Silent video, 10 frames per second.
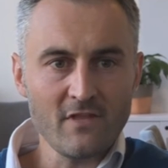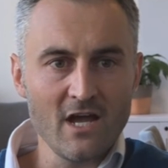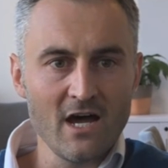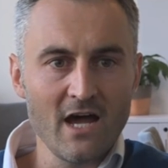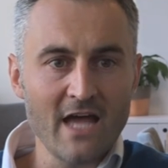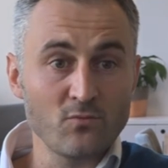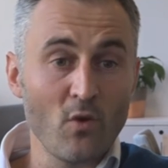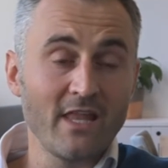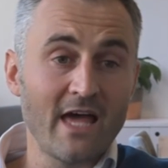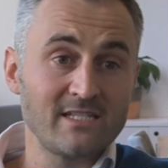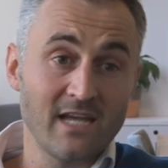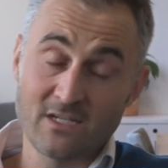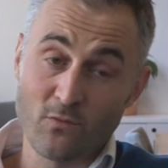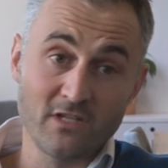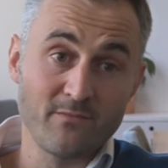as well
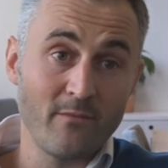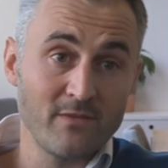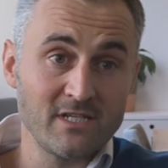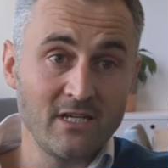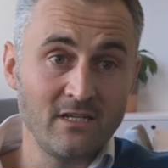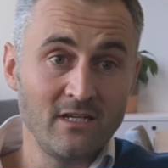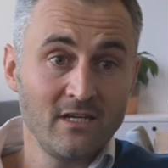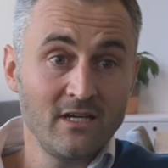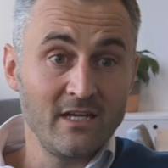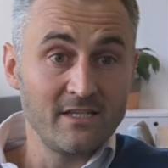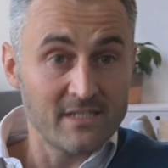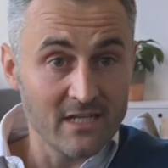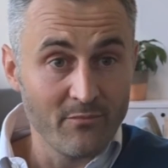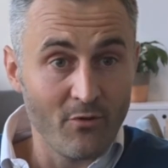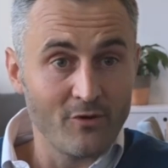as members in
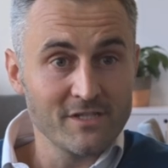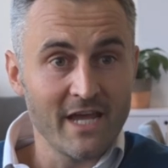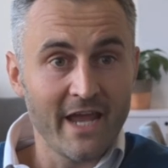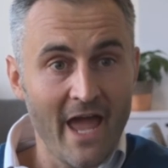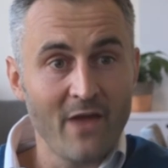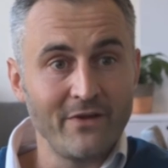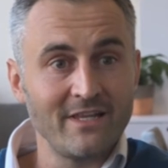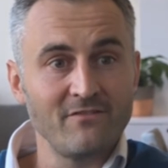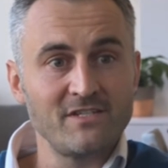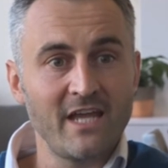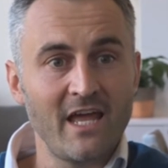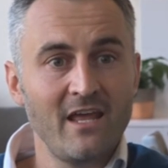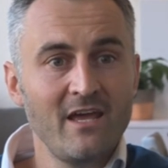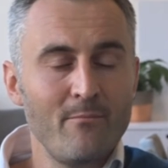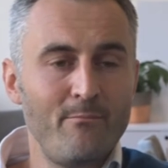Singapore saying, hey, we'd love to
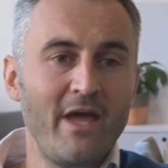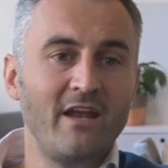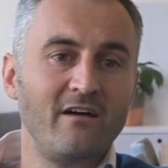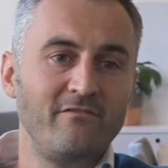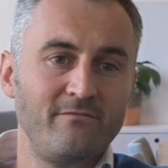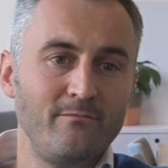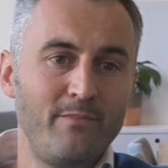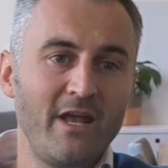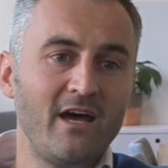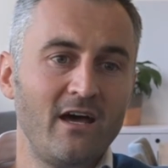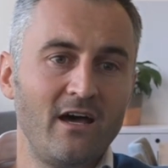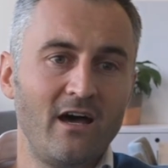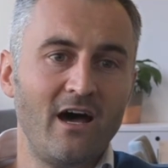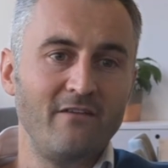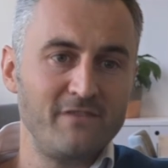get better
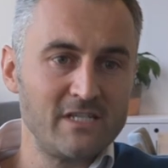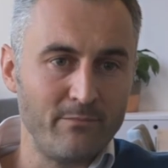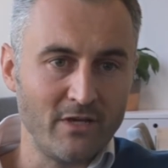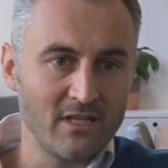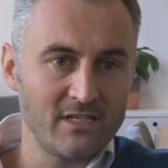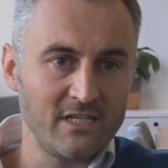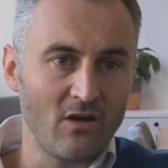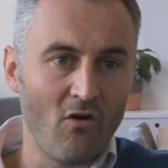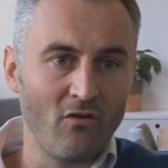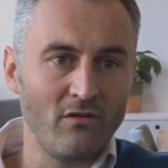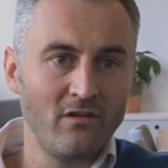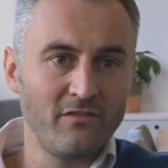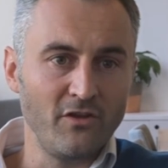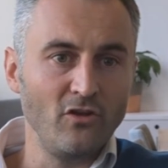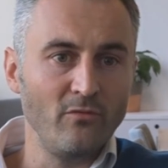visibility on
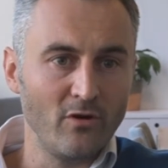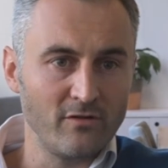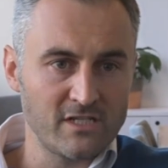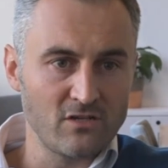the new build